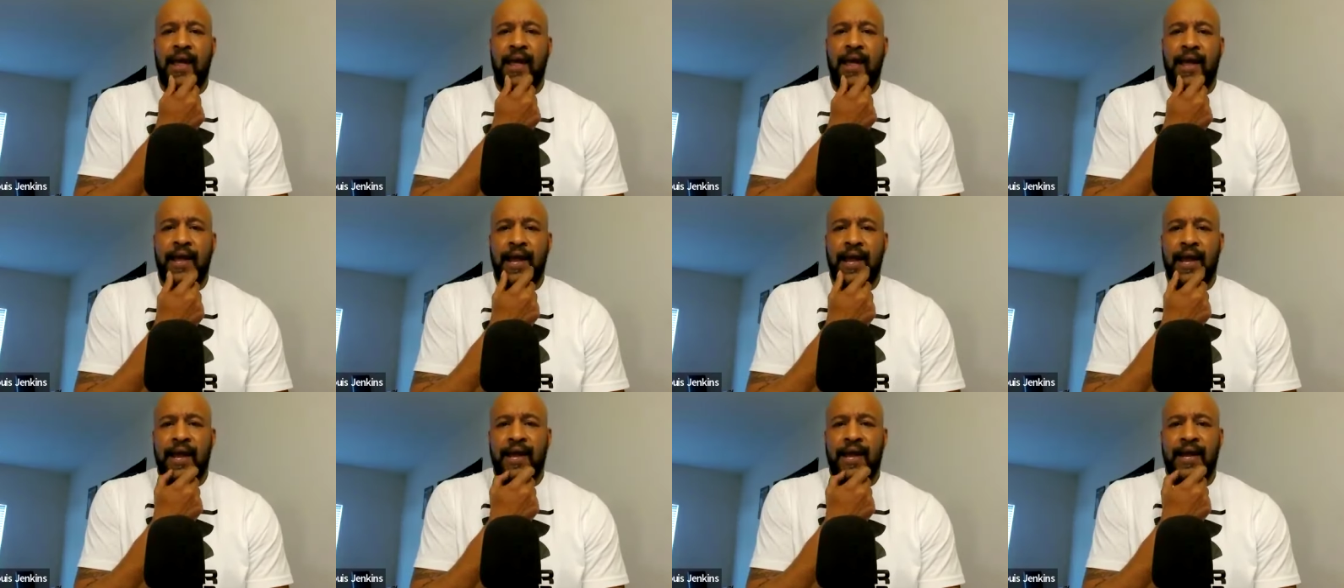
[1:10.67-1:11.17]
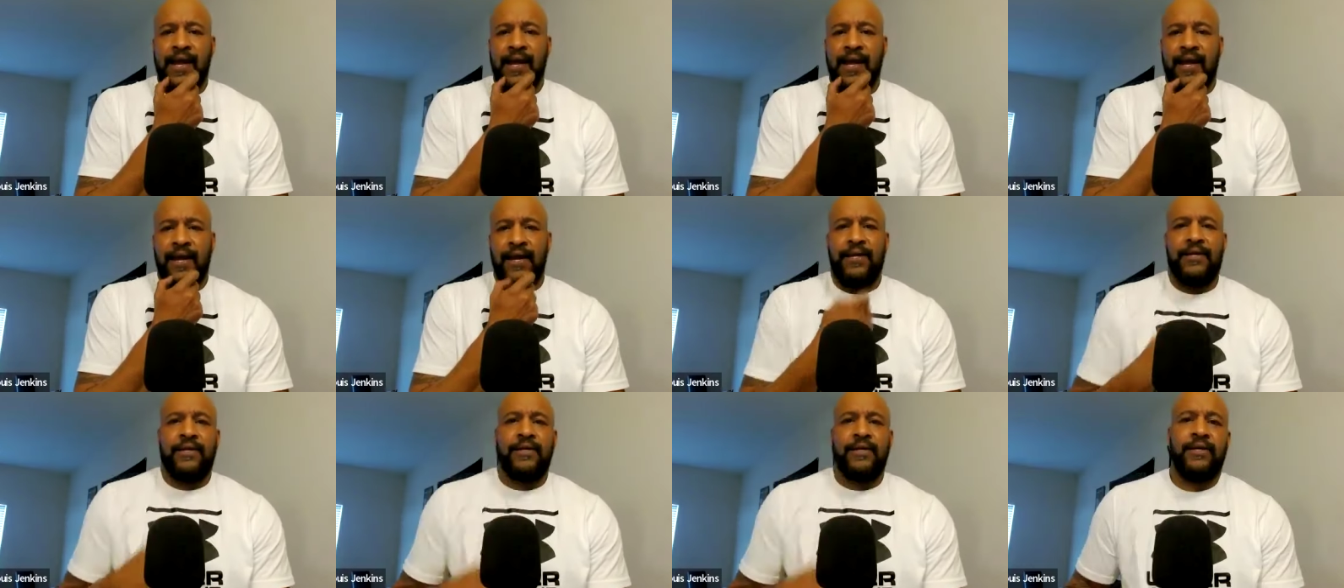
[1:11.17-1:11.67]

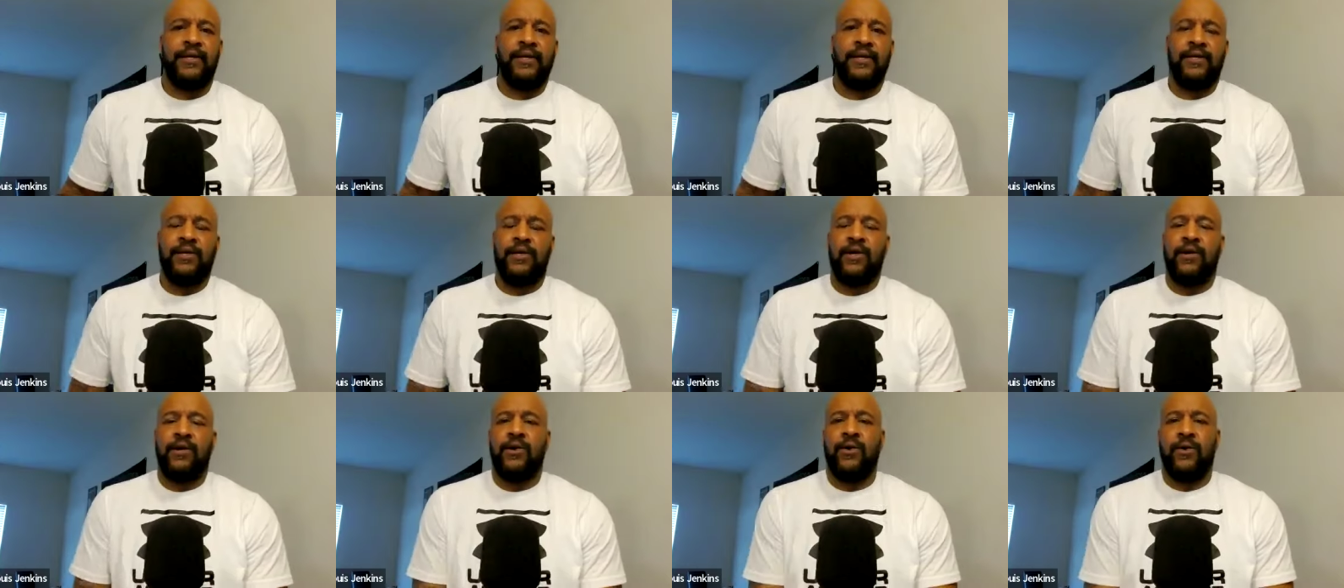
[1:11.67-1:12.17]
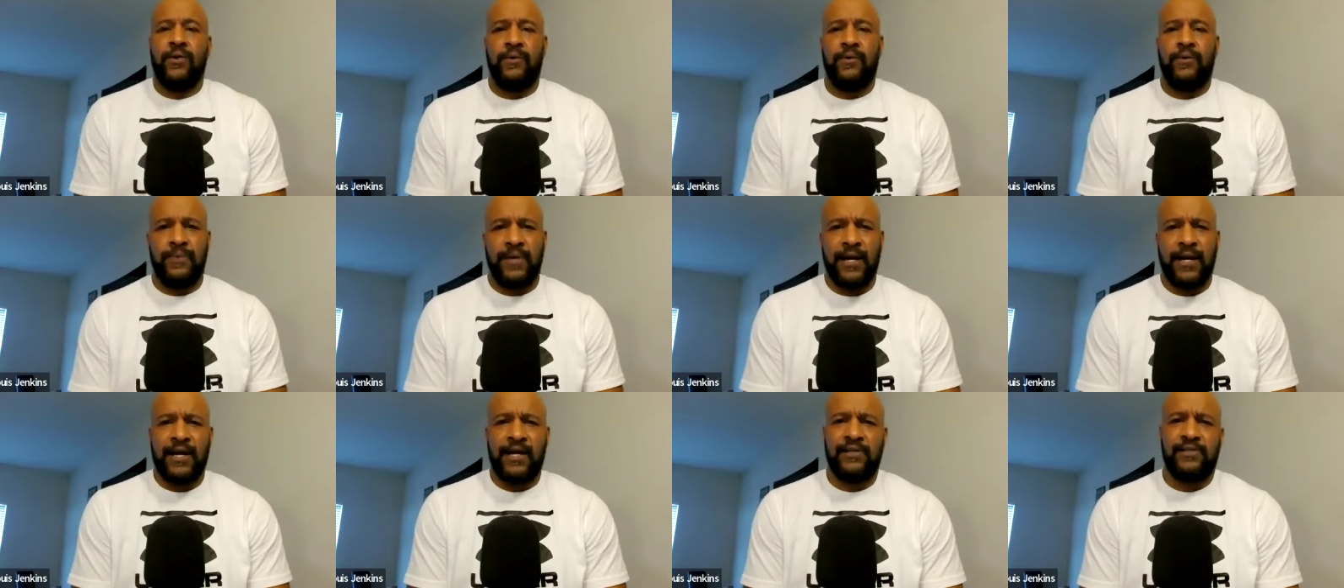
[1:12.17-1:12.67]
and you know,
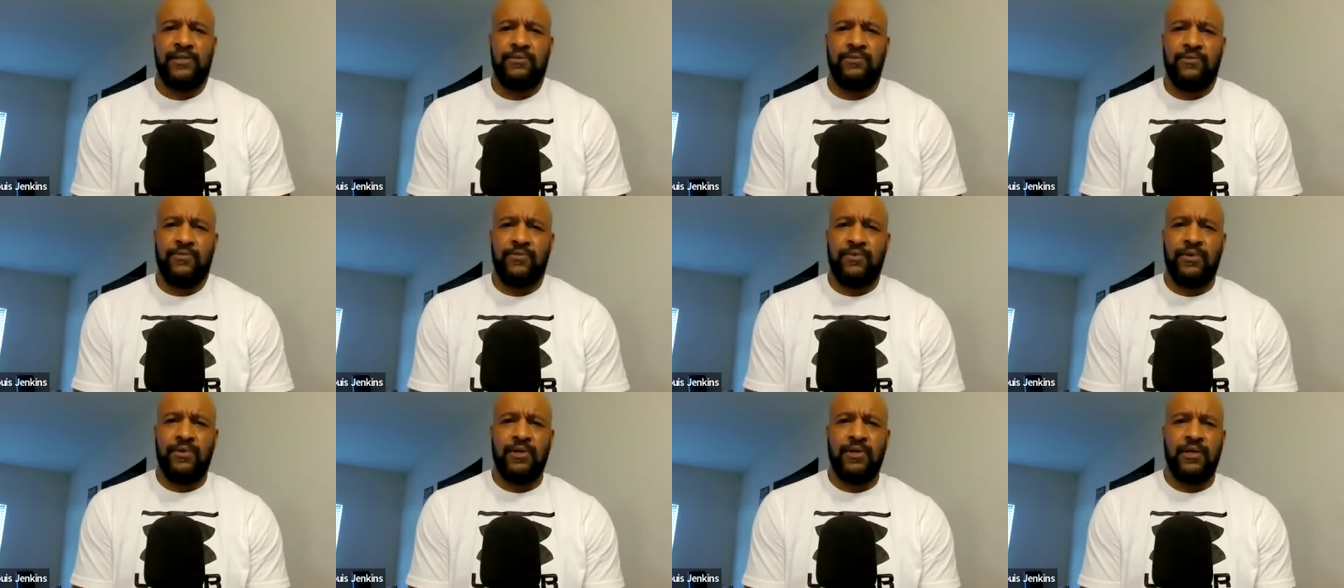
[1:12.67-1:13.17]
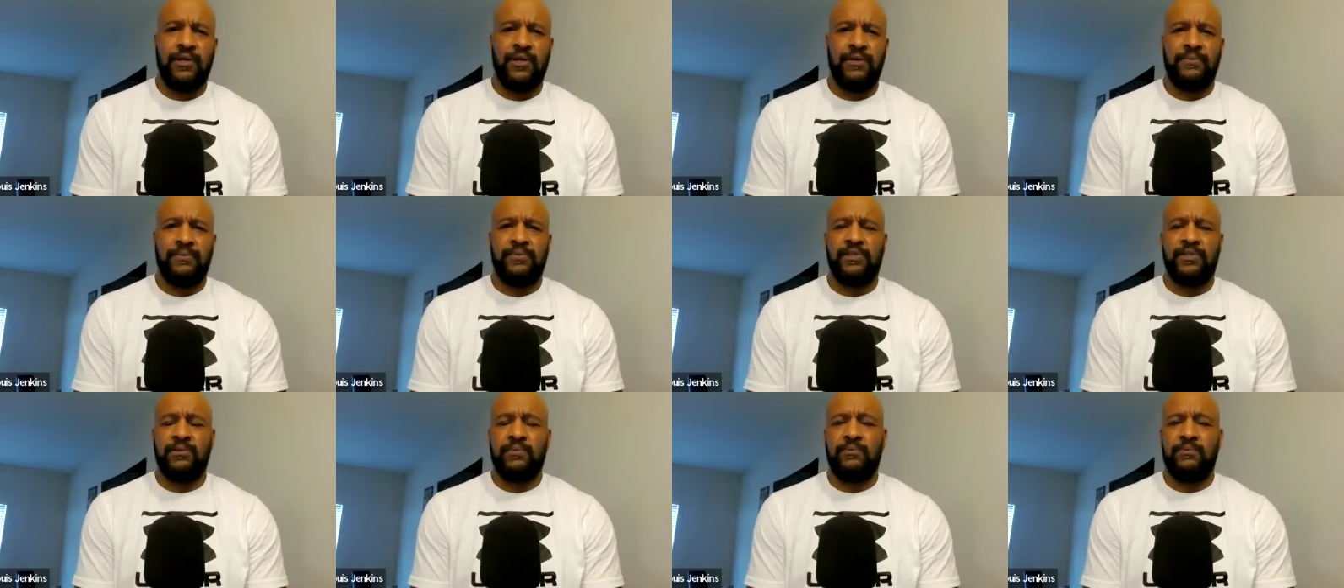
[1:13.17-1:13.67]
I got some
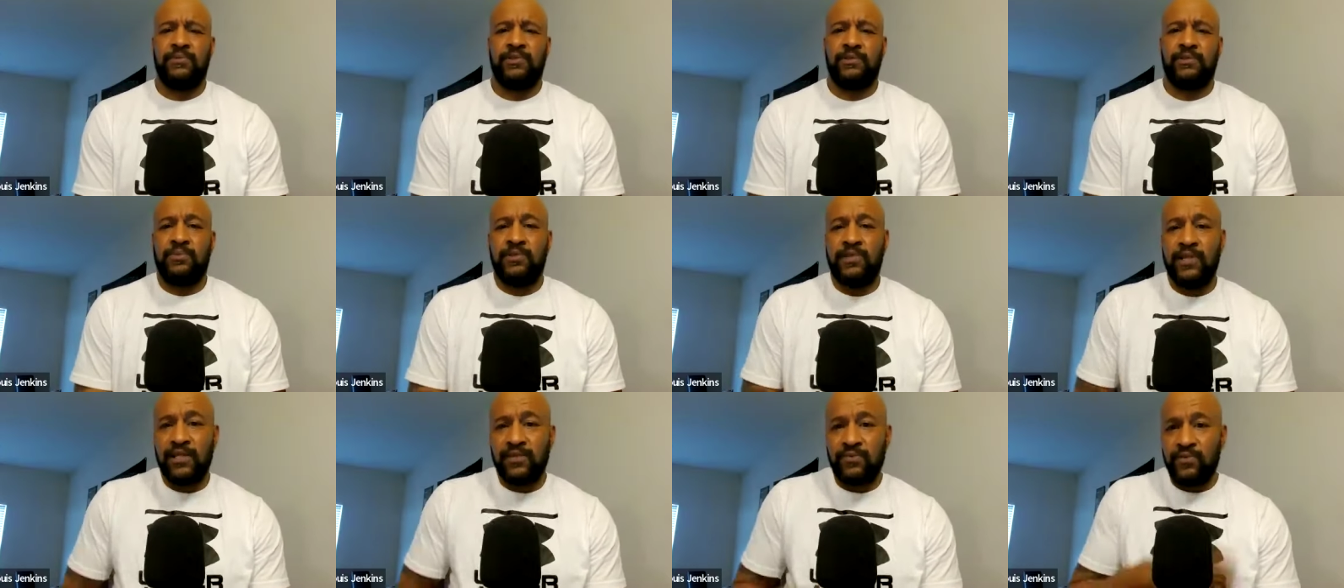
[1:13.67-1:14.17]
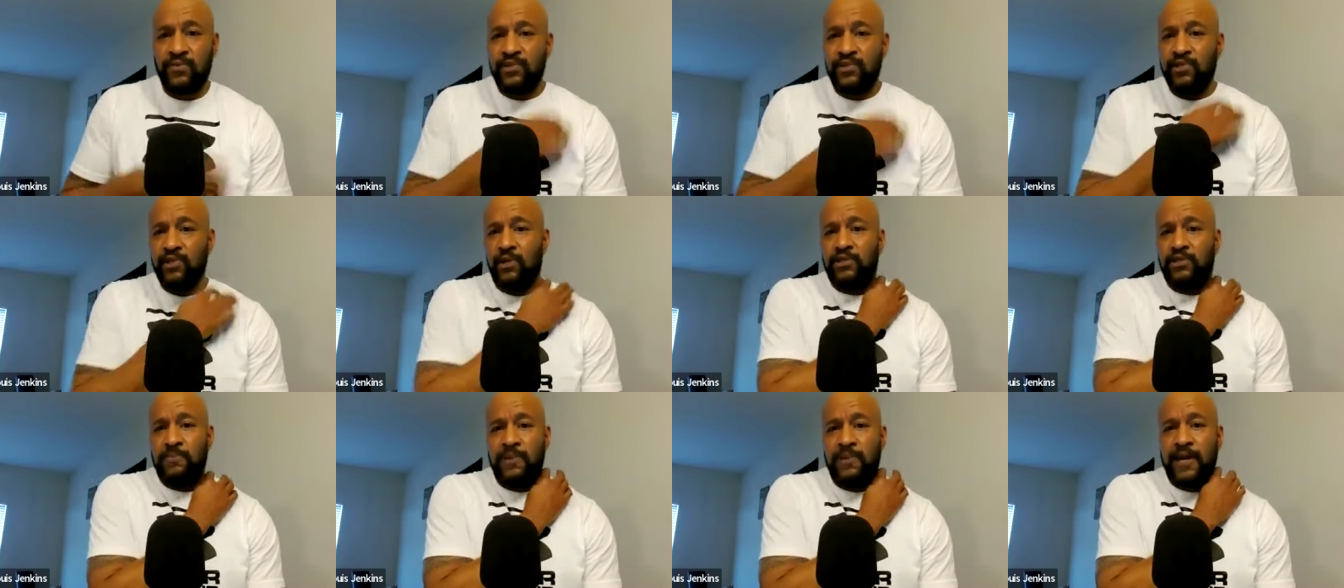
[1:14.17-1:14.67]
um some some test
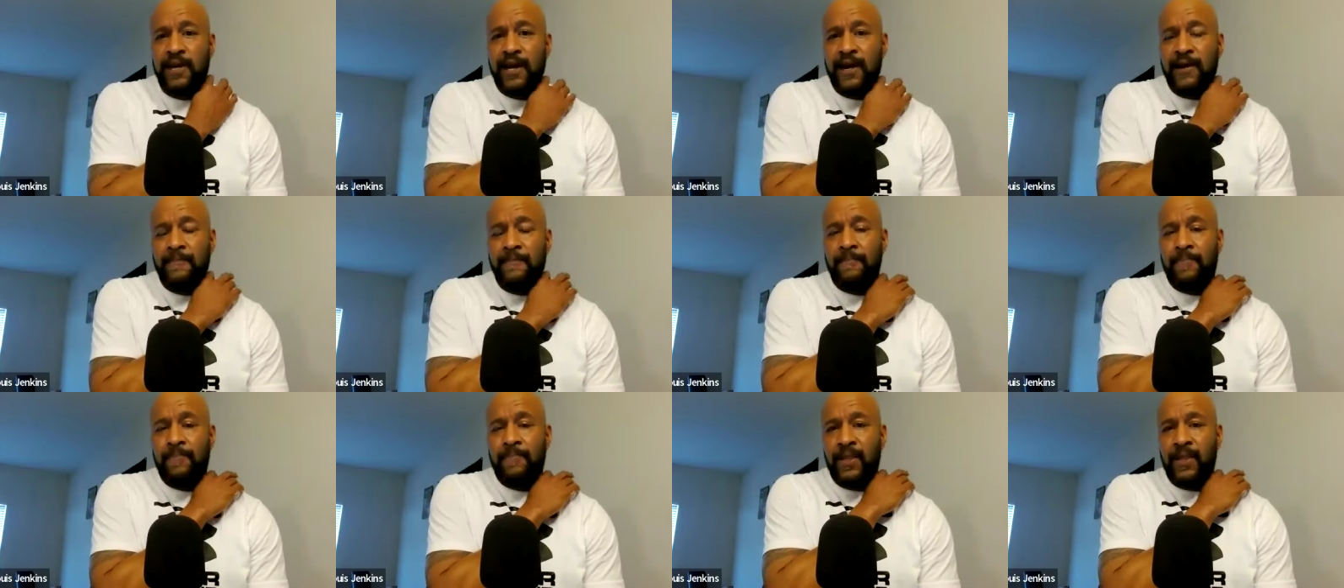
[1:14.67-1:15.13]
results back.